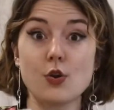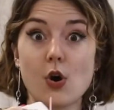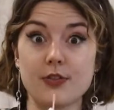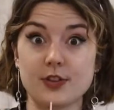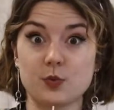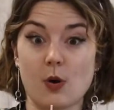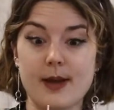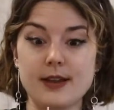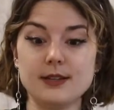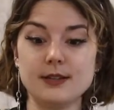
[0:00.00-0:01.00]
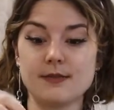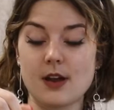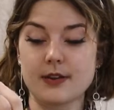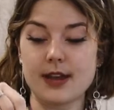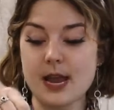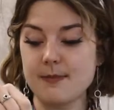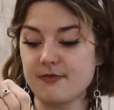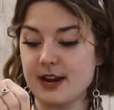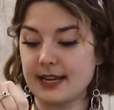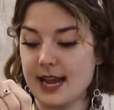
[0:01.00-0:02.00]
not at the swab end, okay?
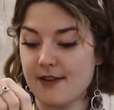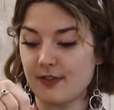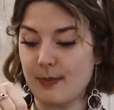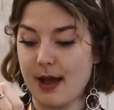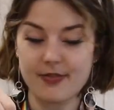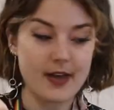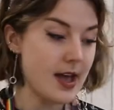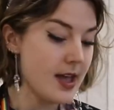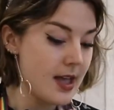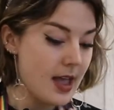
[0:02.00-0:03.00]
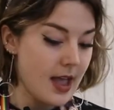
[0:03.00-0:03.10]
Really careful about that.